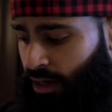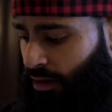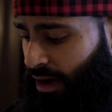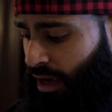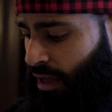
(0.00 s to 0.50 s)

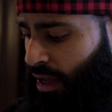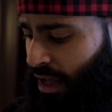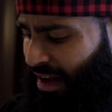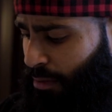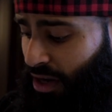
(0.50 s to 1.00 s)
right?
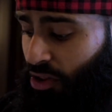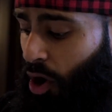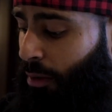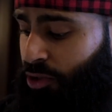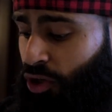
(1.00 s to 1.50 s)
Another
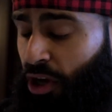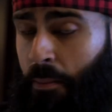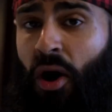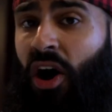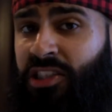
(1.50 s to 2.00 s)
option you can
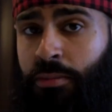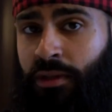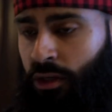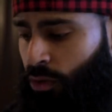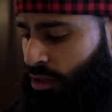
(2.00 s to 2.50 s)

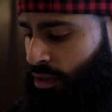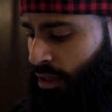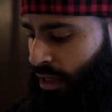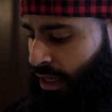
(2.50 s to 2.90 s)
possibly use